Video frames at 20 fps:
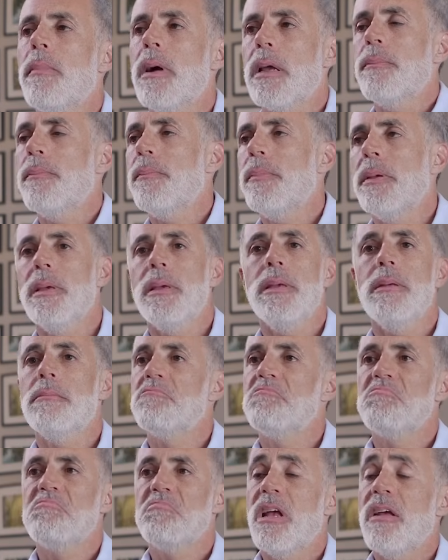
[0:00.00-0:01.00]
might be,
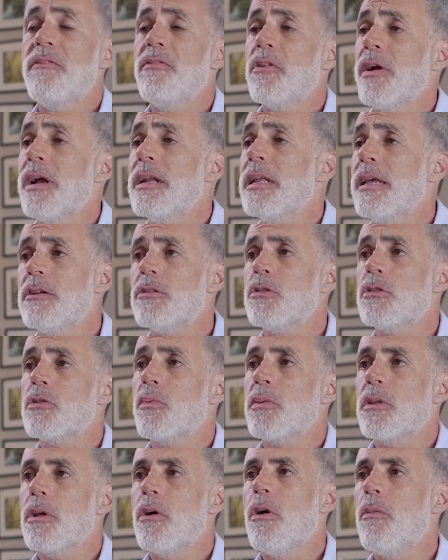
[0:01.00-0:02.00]
if there are any issues
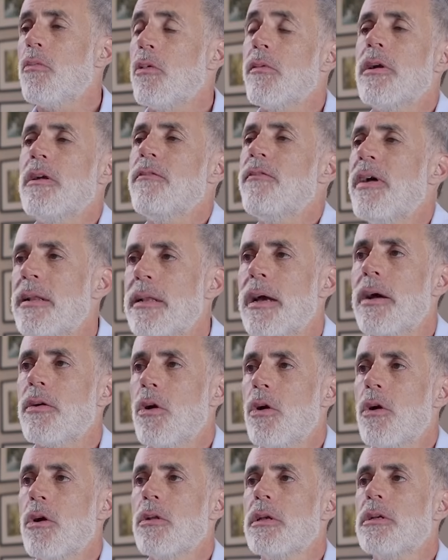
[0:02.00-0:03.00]
with the home, we want to find out
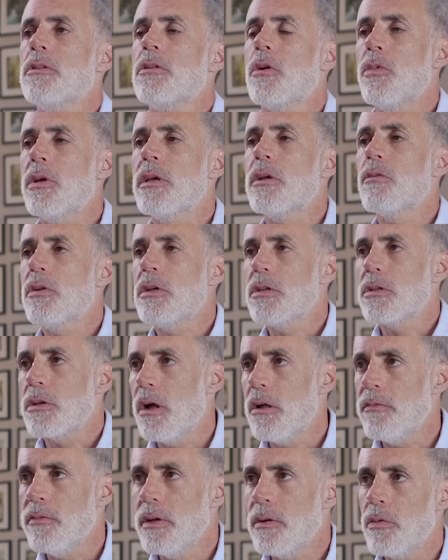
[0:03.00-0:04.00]
early so we can
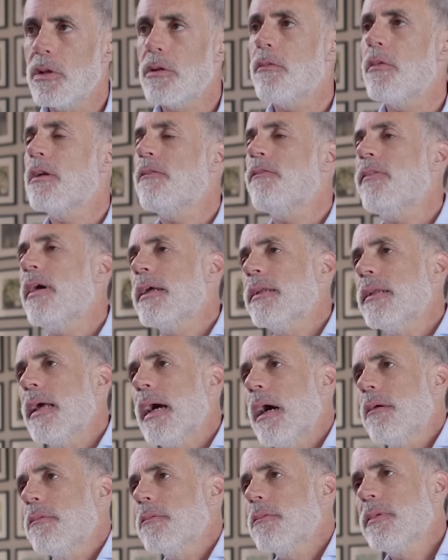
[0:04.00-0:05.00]
resolve it. We don't want to find
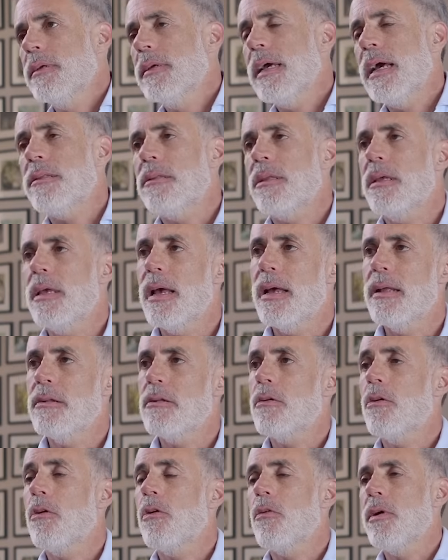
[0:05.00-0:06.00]
out at the end
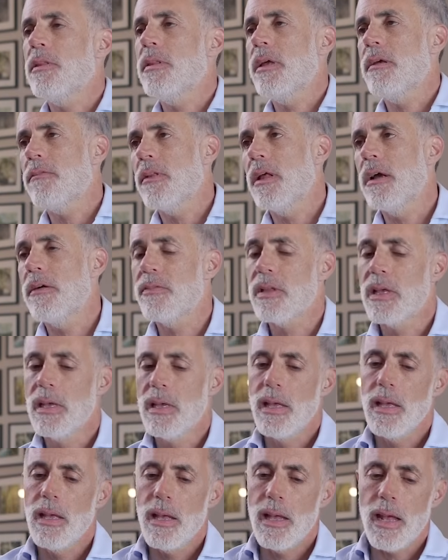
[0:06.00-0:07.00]
or when they've left.
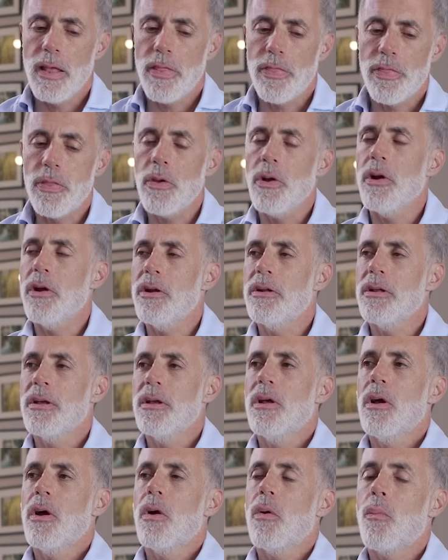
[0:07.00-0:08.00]
And 3rd,
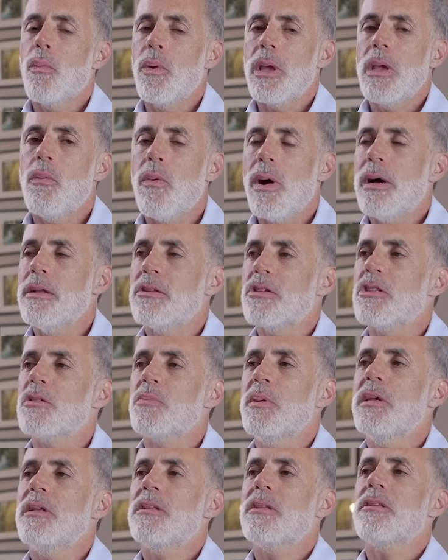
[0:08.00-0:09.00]
we want to
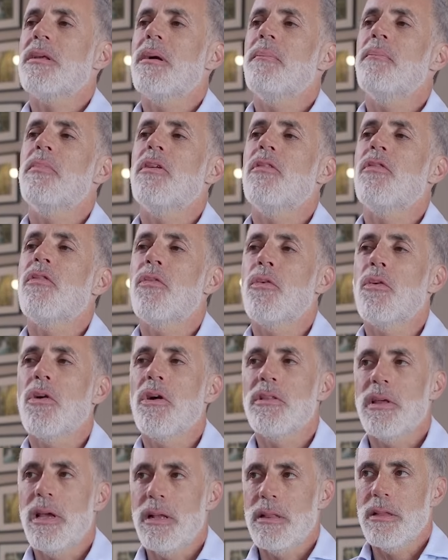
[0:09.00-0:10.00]
speak to them
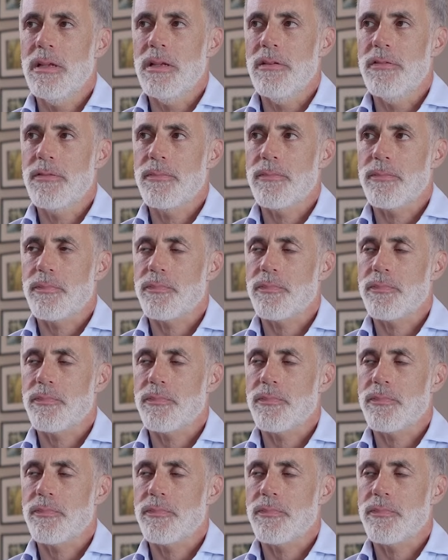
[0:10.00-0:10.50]
before they leave.